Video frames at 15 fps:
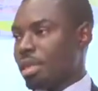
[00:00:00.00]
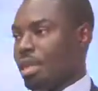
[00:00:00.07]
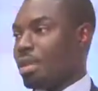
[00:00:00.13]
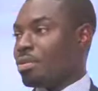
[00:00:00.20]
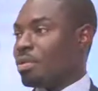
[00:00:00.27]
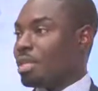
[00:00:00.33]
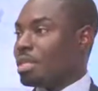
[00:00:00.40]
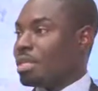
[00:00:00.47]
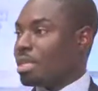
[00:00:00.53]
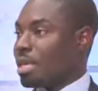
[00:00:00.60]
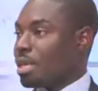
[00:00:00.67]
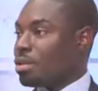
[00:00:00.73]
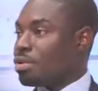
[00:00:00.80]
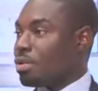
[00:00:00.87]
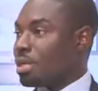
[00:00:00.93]
And when in
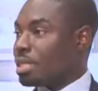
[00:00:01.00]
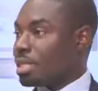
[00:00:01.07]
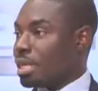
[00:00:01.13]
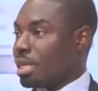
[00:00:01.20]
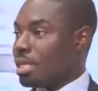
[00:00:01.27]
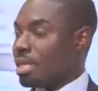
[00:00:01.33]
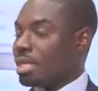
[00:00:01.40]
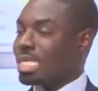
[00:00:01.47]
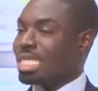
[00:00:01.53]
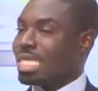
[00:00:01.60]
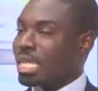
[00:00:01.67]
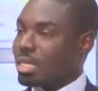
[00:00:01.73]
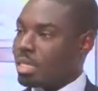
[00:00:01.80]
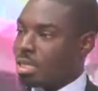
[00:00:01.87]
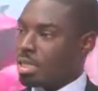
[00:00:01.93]
our USAID, any
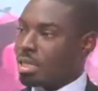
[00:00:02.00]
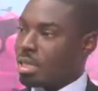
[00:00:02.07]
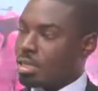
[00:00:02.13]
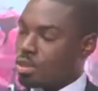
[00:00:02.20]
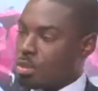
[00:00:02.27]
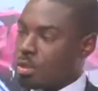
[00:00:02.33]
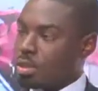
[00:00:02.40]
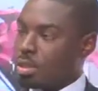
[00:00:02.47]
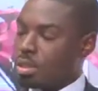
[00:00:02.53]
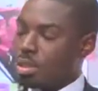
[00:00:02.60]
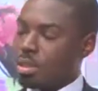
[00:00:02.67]
justice sector support system,